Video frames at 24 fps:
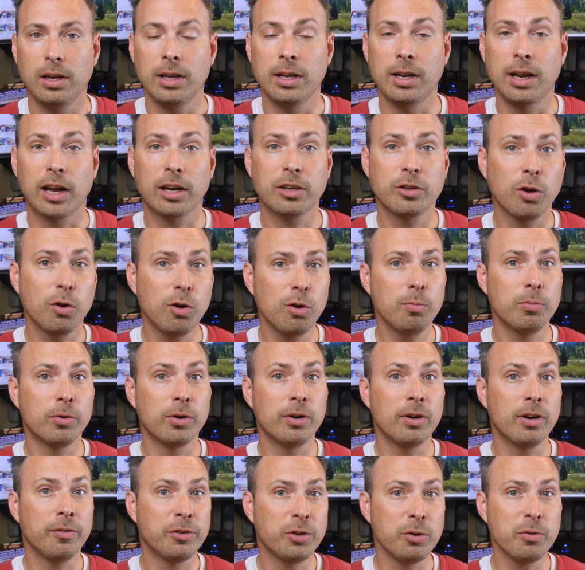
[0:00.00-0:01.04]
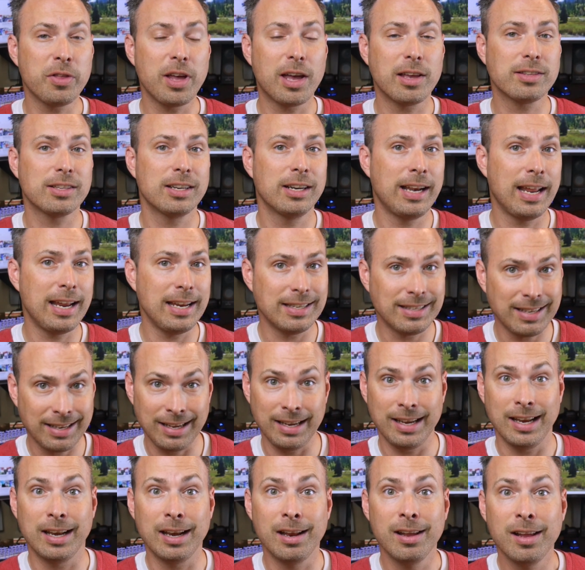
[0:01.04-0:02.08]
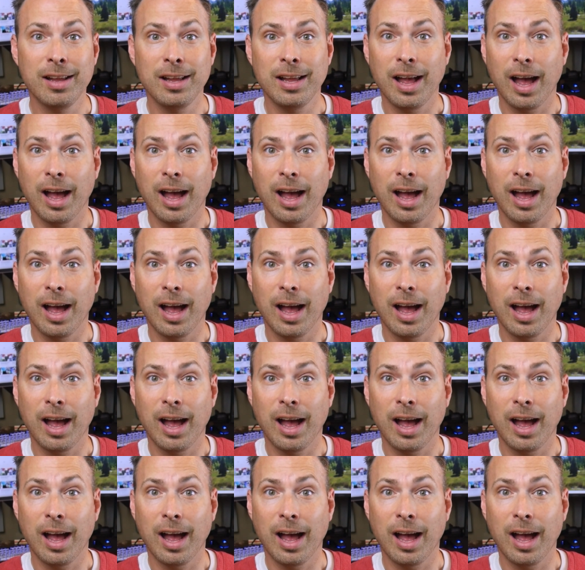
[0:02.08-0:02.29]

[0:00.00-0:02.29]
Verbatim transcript: in October of 2018,